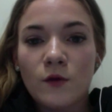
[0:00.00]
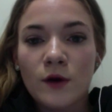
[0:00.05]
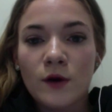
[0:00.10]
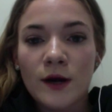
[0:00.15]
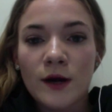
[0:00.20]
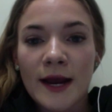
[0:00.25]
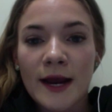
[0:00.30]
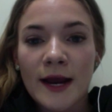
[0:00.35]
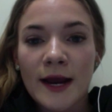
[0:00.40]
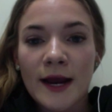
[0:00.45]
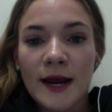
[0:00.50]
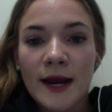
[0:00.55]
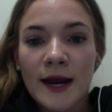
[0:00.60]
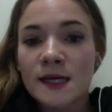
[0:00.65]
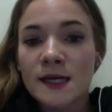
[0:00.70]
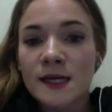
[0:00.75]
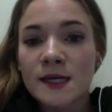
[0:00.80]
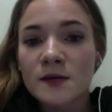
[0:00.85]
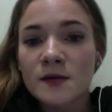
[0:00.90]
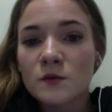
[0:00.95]
and
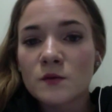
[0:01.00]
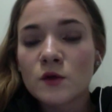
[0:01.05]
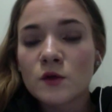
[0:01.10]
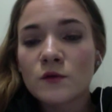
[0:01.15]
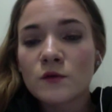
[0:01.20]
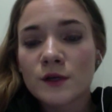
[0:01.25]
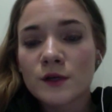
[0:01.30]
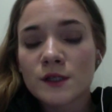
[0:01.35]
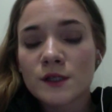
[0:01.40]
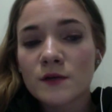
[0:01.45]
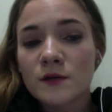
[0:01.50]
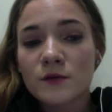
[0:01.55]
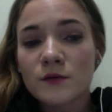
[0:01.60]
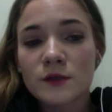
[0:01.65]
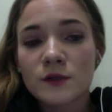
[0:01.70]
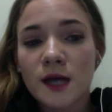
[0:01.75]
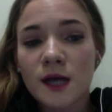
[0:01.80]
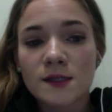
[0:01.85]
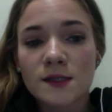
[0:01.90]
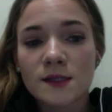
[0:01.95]
University of
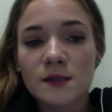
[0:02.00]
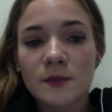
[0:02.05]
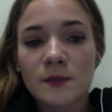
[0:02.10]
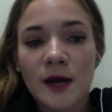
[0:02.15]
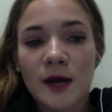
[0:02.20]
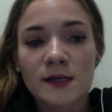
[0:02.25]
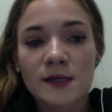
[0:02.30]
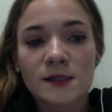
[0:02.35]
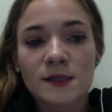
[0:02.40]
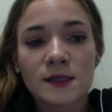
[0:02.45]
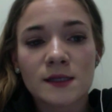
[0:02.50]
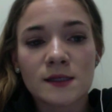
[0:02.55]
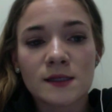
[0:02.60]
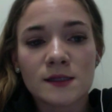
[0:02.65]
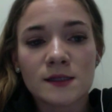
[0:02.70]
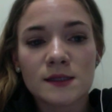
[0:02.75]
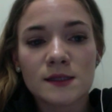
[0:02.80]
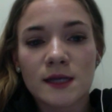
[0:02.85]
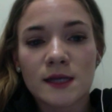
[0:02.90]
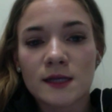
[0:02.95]

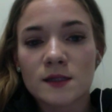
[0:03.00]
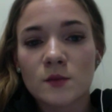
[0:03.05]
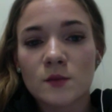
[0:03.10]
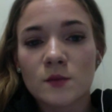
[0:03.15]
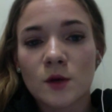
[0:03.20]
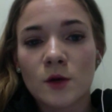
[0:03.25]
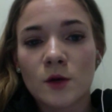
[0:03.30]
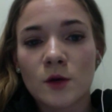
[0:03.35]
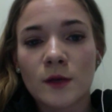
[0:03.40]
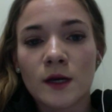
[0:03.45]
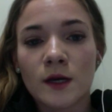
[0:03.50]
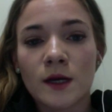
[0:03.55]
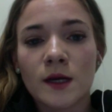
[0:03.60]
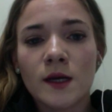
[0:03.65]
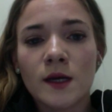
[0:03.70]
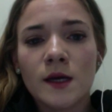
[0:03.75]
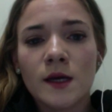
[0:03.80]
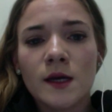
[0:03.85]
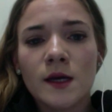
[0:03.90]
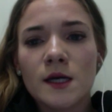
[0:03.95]
Wisconsin-Madison's dance department
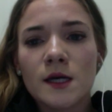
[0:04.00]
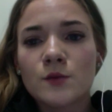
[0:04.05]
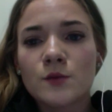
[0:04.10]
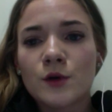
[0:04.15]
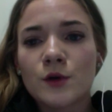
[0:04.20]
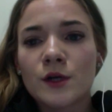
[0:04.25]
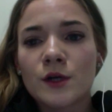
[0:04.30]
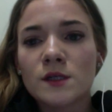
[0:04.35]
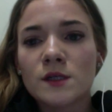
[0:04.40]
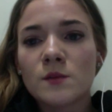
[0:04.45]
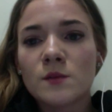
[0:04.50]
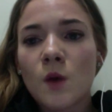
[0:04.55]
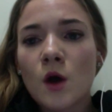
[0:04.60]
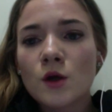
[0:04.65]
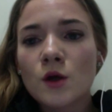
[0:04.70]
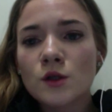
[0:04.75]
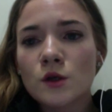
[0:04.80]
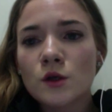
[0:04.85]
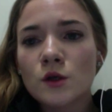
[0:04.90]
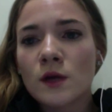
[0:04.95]
is pretty small.
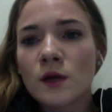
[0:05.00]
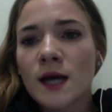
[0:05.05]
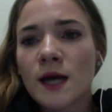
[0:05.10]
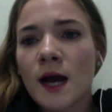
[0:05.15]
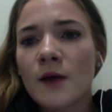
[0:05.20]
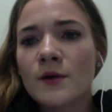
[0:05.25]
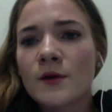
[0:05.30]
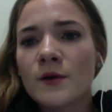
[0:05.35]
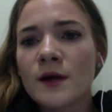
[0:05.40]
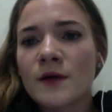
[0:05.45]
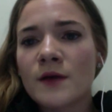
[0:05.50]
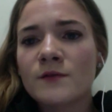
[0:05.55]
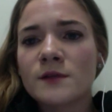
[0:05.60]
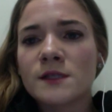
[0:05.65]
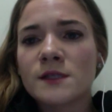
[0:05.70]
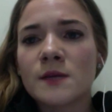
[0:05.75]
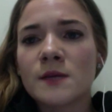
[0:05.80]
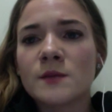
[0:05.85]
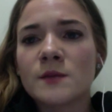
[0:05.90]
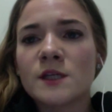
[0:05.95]
So I would have the
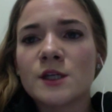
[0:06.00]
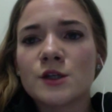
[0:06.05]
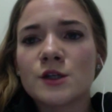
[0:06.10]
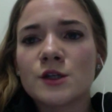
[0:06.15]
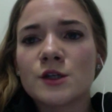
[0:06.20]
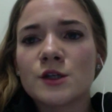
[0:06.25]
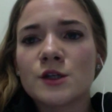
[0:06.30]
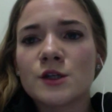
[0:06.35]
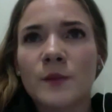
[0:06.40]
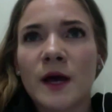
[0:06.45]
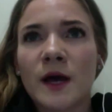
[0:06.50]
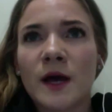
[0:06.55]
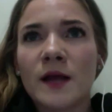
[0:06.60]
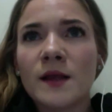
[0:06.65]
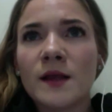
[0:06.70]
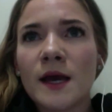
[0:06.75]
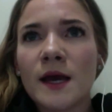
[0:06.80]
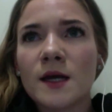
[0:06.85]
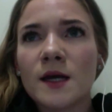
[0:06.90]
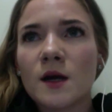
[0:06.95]
same teachers for
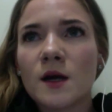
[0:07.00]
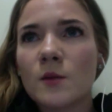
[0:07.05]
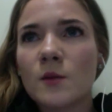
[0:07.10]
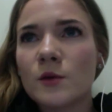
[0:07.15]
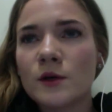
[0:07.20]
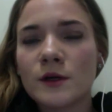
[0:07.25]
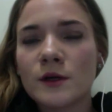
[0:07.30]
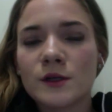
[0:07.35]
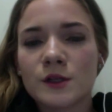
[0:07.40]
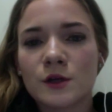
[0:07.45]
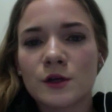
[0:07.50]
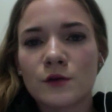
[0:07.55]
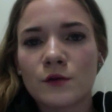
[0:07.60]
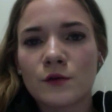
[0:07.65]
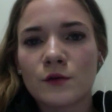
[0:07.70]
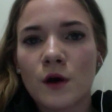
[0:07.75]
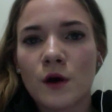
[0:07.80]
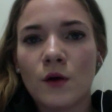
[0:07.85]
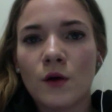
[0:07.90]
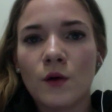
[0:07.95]
ballet a couple of years in a
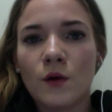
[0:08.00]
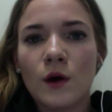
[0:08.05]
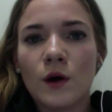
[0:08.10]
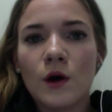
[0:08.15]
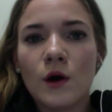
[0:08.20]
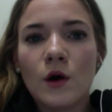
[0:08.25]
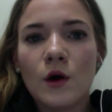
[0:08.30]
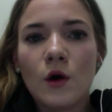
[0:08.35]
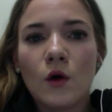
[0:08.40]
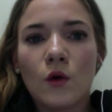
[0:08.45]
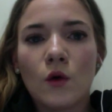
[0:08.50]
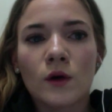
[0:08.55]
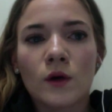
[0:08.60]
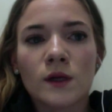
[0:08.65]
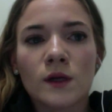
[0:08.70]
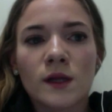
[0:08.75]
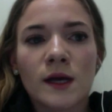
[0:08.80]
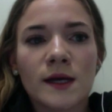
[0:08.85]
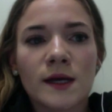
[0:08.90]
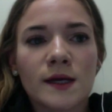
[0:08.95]
row or
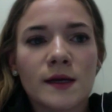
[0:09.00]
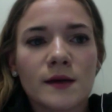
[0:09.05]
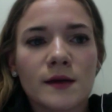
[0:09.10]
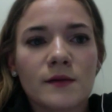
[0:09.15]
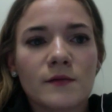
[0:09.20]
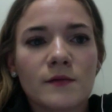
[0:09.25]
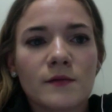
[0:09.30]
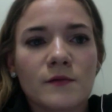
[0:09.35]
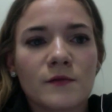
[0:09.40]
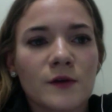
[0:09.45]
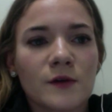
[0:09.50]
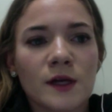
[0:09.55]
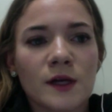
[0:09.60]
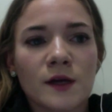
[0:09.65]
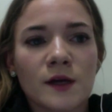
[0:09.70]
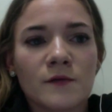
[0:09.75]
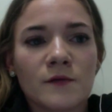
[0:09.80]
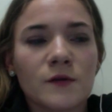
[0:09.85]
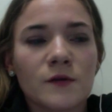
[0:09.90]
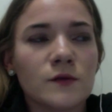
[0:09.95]
for
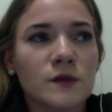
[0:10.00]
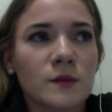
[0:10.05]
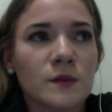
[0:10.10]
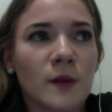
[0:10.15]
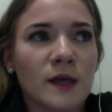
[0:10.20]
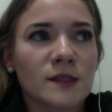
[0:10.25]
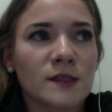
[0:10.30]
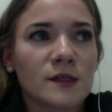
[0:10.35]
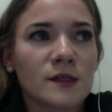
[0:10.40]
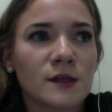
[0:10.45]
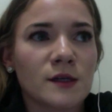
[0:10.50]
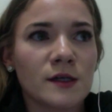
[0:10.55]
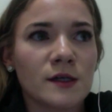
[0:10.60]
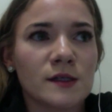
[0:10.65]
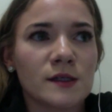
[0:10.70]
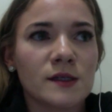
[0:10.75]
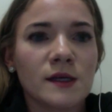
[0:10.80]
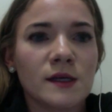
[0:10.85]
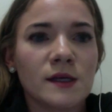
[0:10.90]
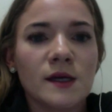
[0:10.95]
a few
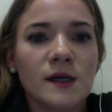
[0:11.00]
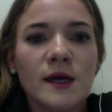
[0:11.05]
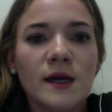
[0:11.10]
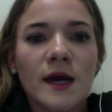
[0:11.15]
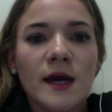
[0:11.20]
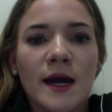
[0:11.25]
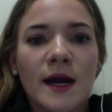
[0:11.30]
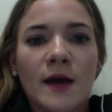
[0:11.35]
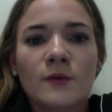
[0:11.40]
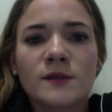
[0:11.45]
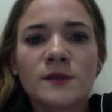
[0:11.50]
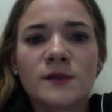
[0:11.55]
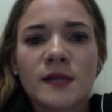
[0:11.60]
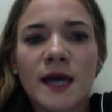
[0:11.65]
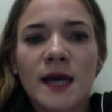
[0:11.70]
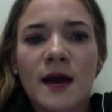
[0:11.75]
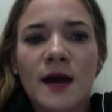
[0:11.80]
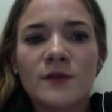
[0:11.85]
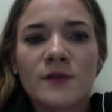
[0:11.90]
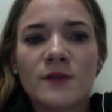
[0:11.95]
semesters. And I was
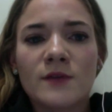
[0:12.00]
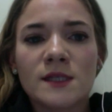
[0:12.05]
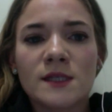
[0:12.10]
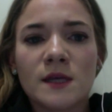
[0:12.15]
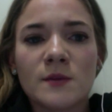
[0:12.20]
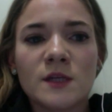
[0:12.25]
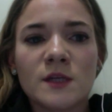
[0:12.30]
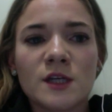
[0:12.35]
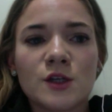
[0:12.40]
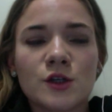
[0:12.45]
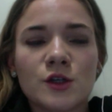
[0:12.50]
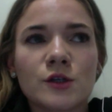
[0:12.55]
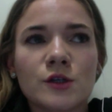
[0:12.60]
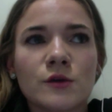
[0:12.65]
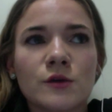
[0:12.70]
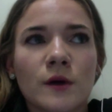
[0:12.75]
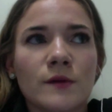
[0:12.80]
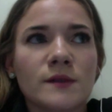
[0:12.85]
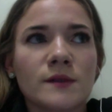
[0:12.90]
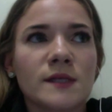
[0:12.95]
having the same teachers. So
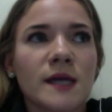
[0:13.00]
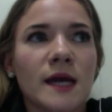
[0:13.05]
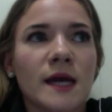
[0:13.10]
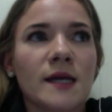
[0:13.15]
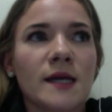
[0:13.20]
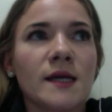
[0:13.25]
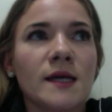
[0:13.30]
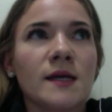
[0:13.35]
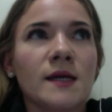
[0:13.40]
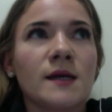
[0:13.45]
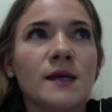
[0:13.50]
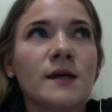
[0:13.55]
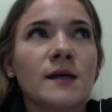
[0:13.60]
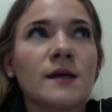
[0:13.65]
I was getting